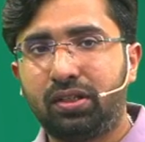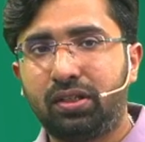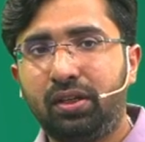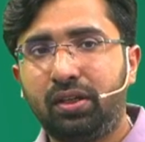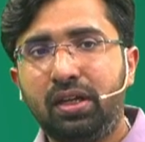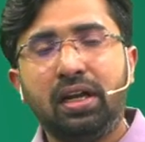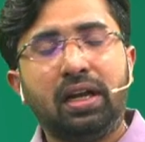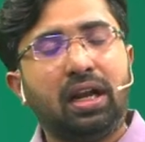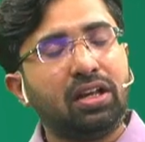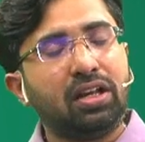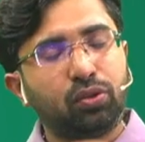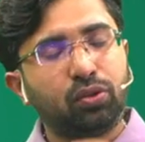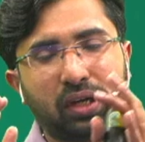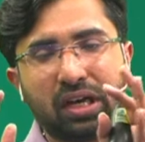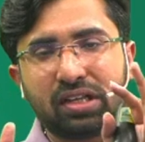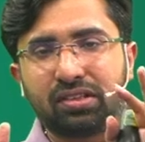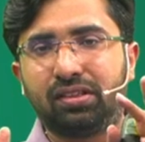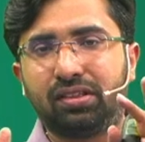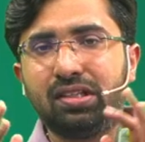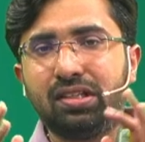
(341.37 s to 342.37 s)
Guys, so guys,
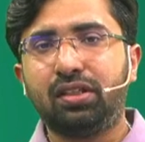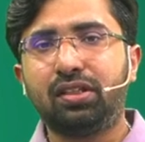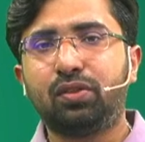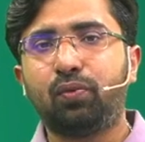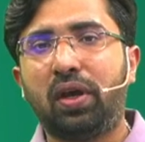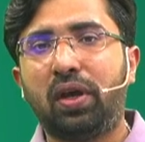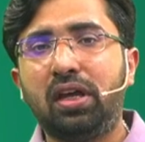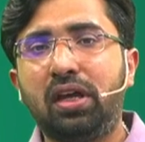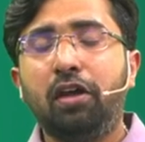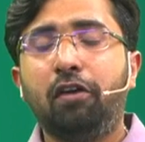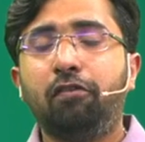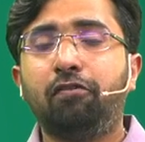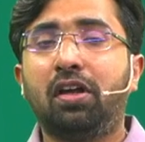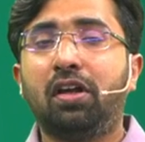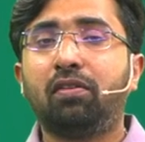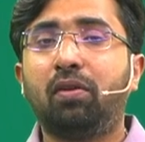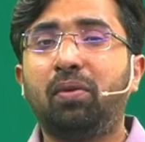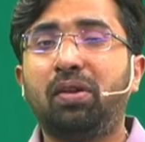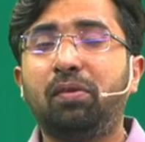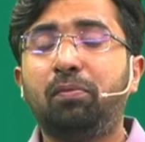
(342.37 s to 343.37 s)
this is way where there
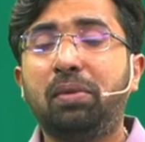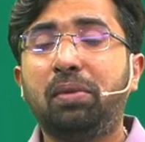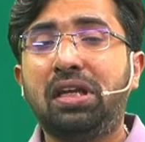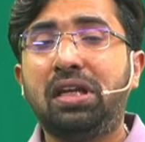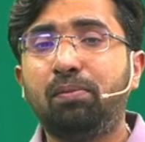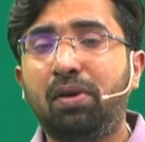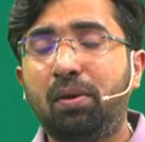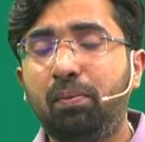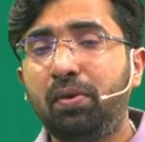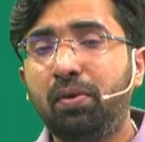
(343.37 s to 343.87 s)
will be minimum